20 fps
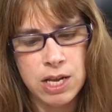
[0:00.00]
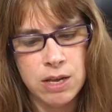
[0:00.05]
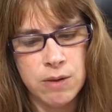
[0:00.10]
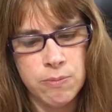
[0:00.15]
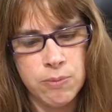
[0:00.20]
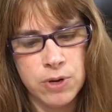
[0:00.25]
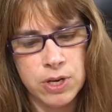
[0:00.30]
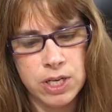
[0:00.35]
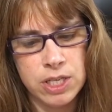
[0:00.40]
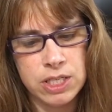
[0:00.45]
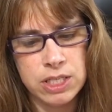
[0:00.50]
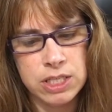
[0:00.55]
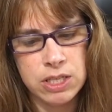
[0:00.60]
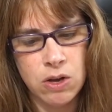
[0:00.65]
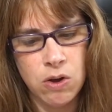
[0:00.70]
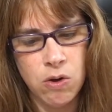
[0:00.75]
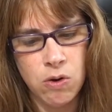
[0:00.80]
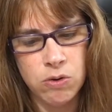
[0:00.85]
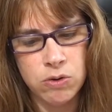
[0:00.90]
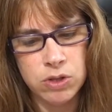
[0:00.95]
But it's the
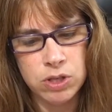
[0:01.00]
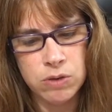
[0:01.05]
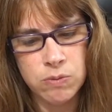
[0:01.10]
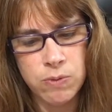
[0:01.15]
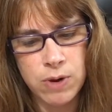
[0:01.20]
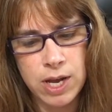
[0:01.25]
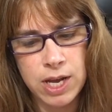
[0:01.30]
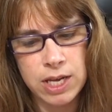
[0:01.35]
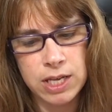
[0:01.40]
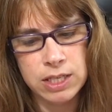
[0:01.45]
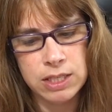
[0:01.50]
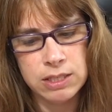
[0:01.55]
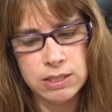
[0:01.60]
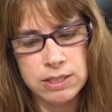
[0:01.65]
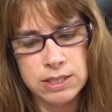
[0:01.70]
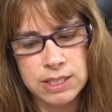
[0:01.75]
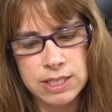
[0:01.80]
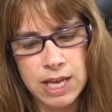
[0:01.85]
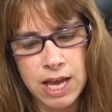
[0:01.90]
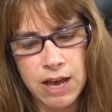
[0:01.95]
only way to
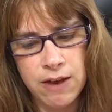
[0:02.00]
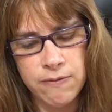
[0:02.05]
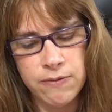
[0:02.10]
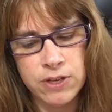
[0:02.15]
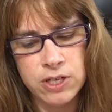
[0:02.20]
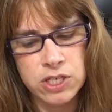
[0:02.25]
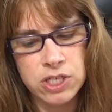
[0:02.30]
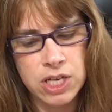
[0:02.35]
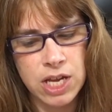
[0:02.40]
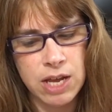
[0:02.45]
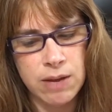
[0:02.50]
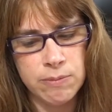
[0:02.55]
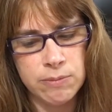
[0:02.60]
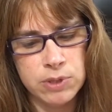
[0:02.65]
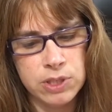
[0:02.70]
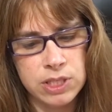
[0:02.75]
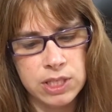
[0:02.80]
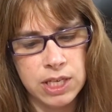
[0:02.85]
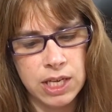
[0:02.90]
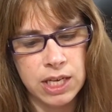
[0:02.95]
salvage
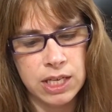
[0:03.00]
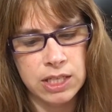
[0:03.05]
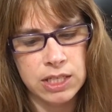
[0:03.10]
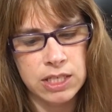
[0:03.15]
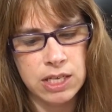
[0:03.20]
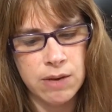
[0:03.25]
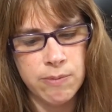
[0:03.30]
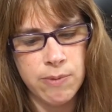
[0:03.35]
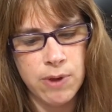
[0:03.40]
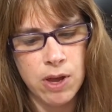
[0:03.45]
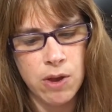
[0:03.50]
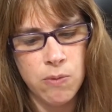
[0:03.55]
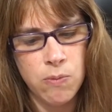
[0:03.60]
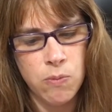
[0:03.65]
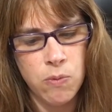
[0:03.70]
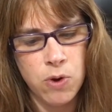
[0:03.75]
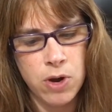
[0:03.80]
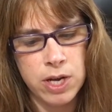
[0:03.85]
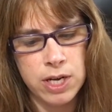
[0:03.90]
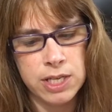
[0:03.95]
Em's kingdom and
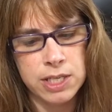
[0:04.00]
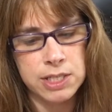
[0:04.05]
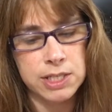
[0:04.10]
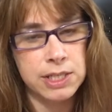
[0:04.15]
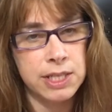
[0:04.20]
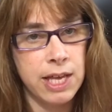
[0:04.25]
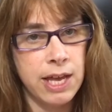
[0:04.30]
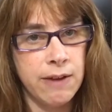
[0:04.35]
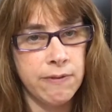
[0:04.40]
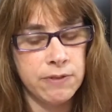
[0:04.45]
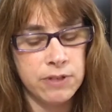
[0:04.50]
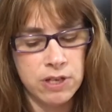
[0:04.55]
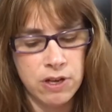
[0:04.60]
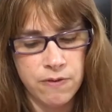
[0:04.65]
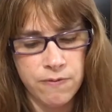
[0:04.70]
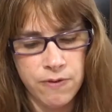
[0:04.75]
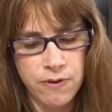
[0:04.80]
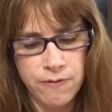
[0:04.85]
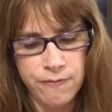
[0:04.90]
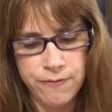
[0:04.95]
what is left of
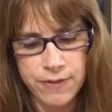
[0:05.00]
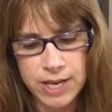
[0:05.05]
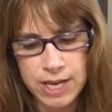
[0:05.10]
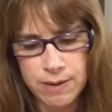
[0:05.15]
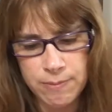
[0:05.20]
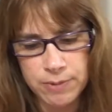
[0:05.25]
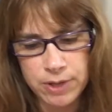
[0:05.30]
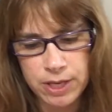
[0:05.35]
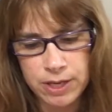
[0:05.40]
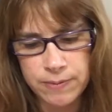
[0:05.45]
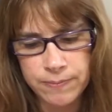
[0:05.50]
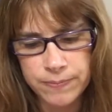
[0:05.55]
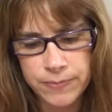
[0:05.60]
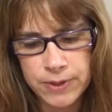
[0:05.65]
her family.